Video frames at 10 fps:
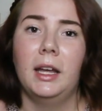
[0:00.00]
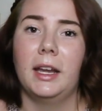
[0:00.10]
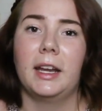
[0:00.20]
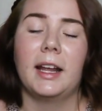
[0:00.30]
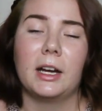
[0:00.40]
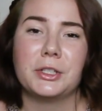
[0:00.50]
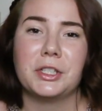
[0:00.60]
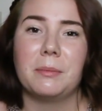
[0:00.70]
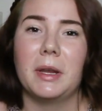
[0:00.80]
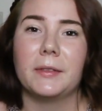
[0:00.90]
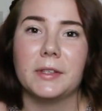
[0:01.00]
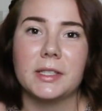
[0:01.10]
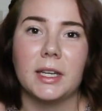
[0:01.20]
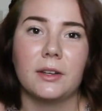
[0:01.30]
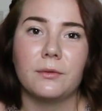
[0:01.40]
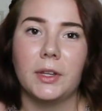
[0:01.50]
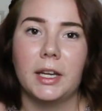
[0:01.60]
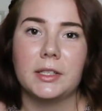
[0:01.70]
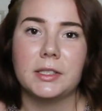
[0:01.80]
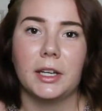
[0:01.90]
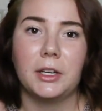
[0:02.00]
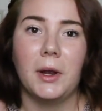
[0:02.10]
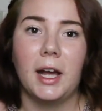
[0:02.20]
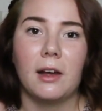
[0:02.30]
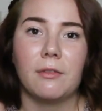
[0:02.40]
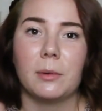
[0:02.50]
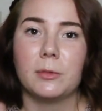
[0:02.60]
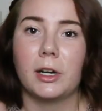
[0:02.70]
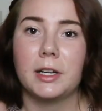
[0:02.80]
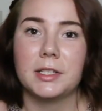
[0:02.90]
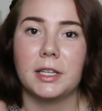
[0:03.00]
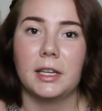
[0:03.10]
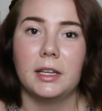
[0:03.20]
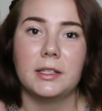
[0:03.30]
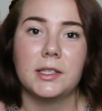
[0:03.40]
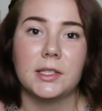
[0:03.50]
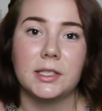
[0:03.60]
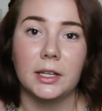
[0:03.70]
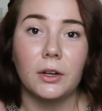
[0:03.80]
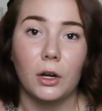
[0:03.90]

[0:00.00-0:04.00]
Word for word: it can actually make the skin flakes that you have from dry skin stick